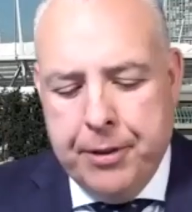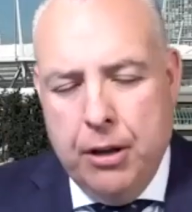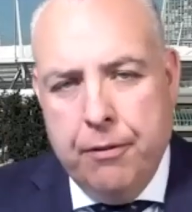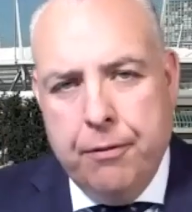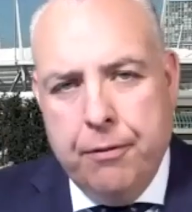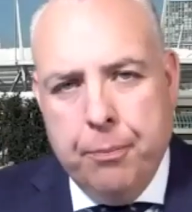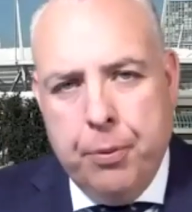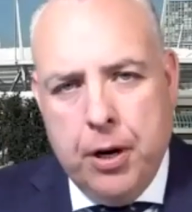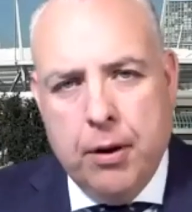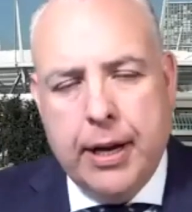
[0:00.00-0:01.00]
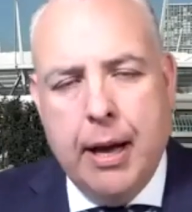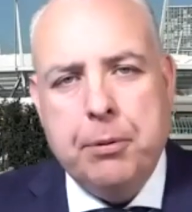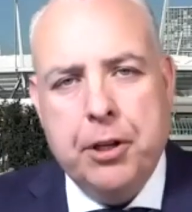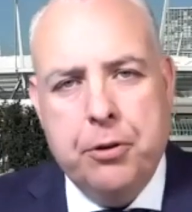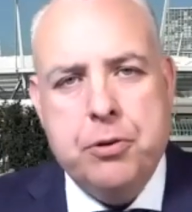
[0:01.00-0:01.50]
you've put out a couple
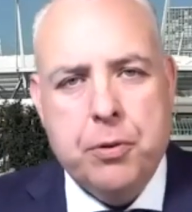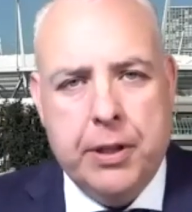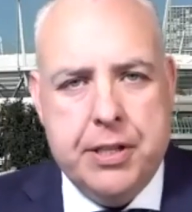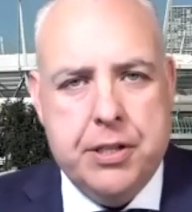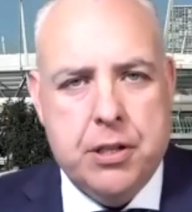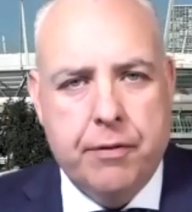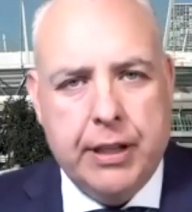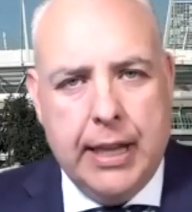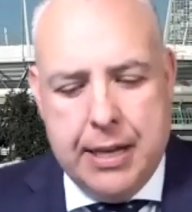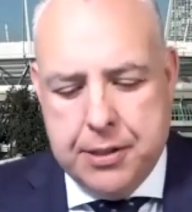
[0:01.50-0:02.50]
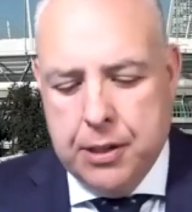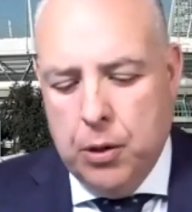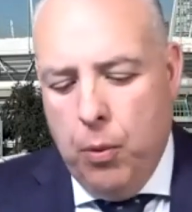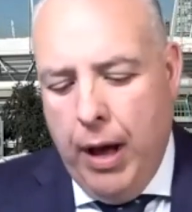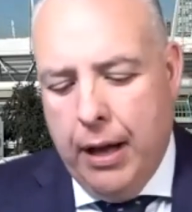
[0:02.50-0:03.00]
of news releases over the last little
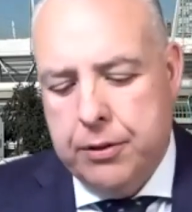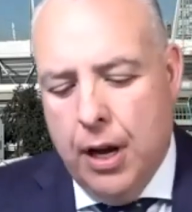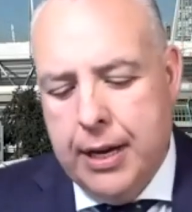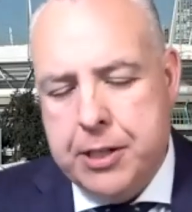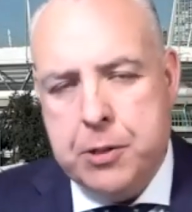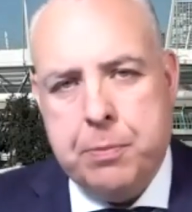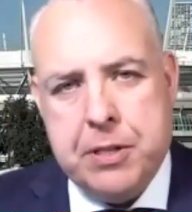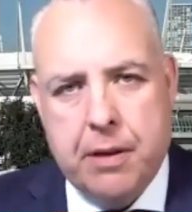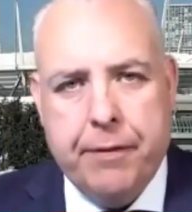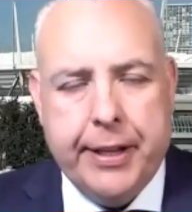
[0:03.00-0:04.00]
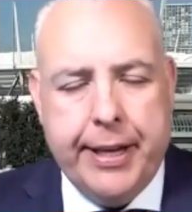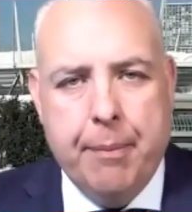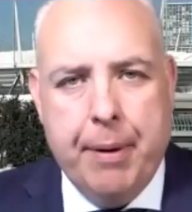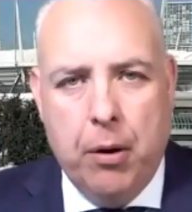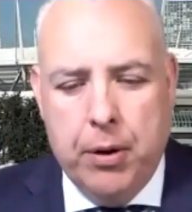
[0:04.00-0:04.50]
while, talking specifically
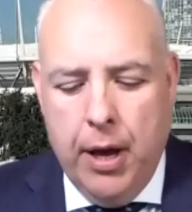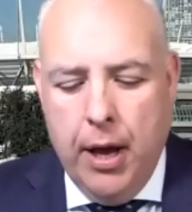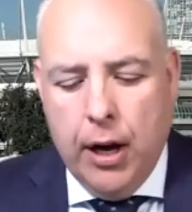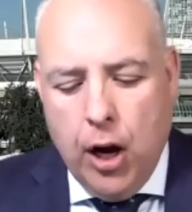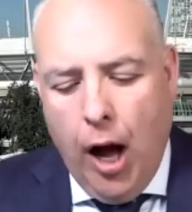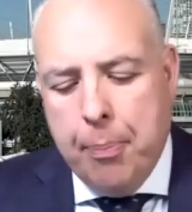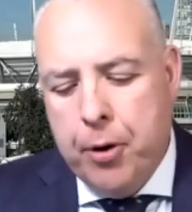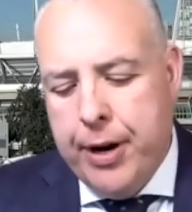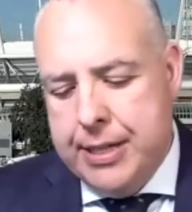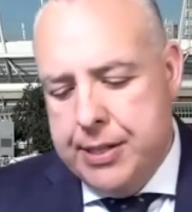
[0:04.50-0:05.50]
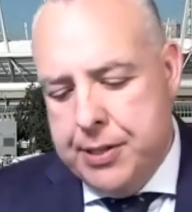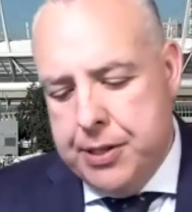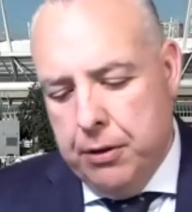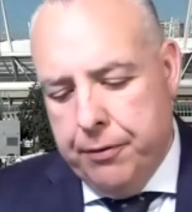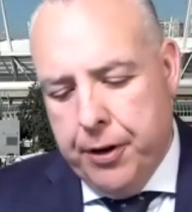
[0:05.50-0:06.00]
about copper and
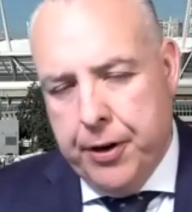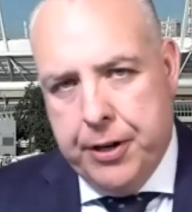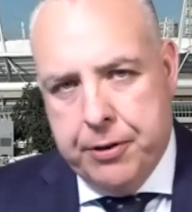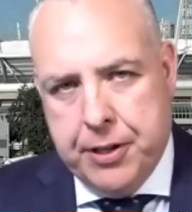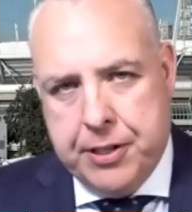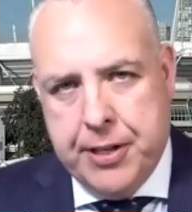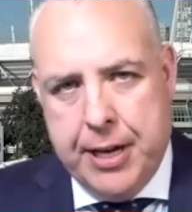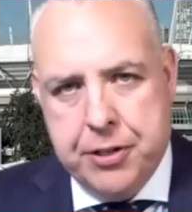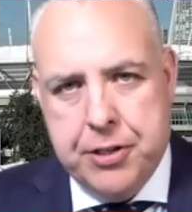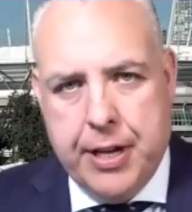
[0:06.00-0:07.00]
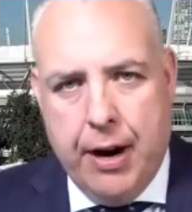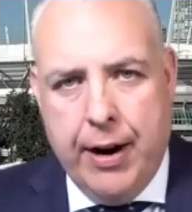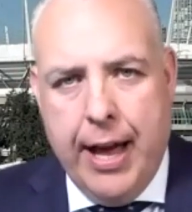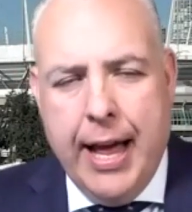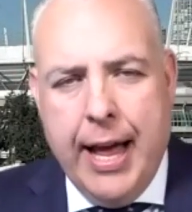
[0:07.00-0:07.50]
silver and your successions there.
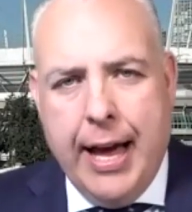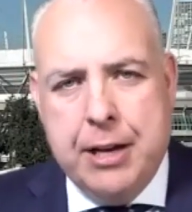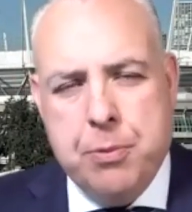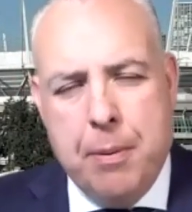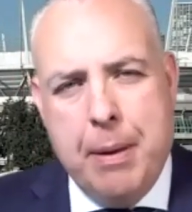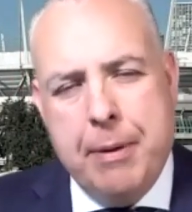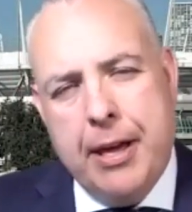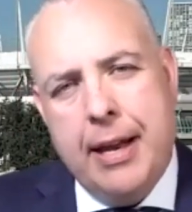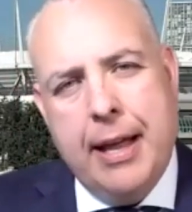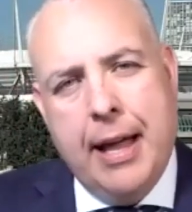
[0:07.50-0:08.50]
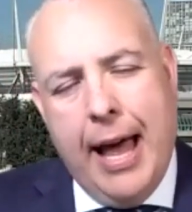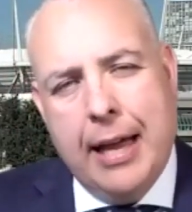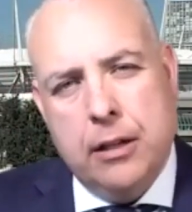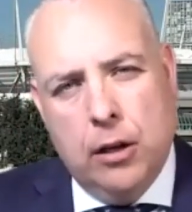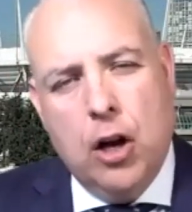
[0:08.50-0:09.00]
And I, I just want maybe you could add a
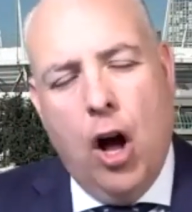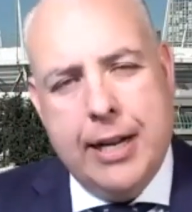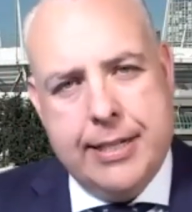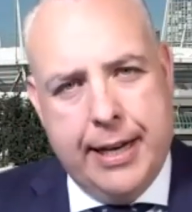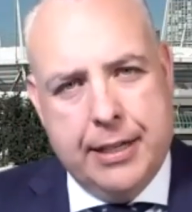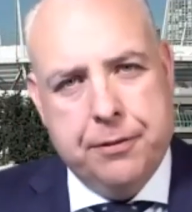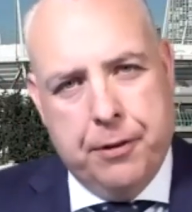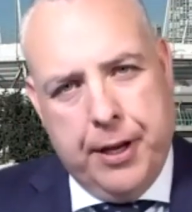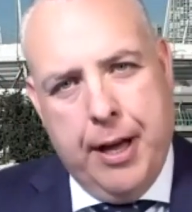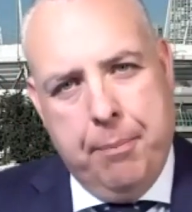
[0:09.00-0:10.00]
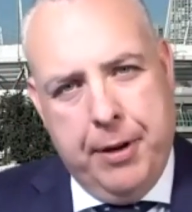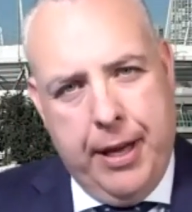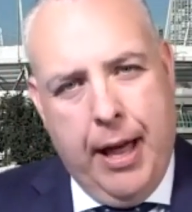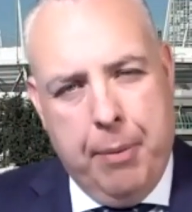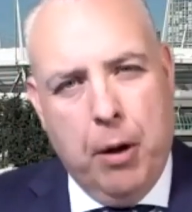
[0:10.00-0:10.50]
little context for the company
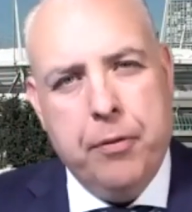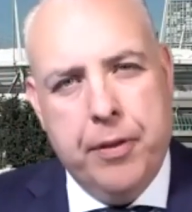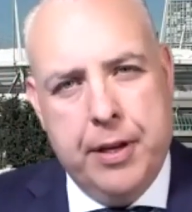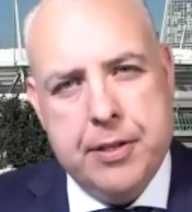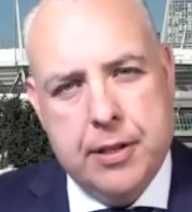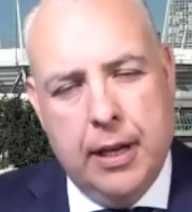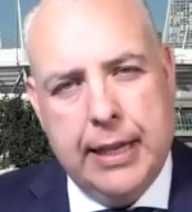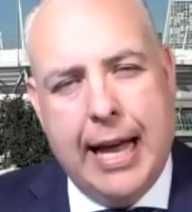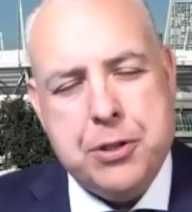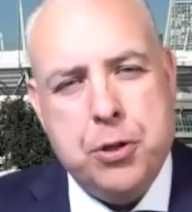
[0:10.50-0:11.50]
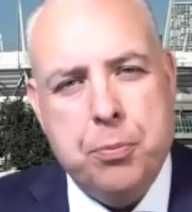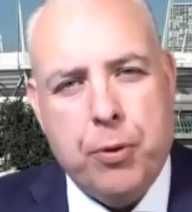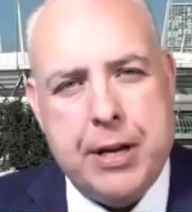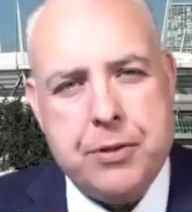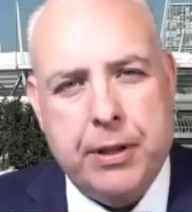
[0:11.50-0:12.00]
about these uh, last two
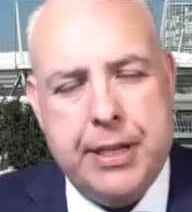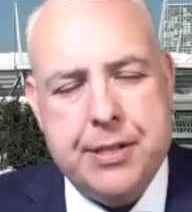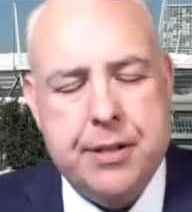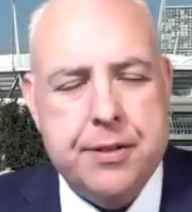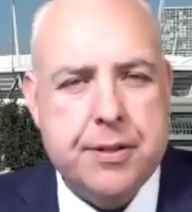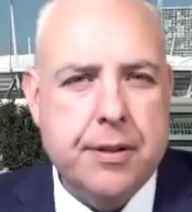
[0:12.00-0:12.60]
press releases.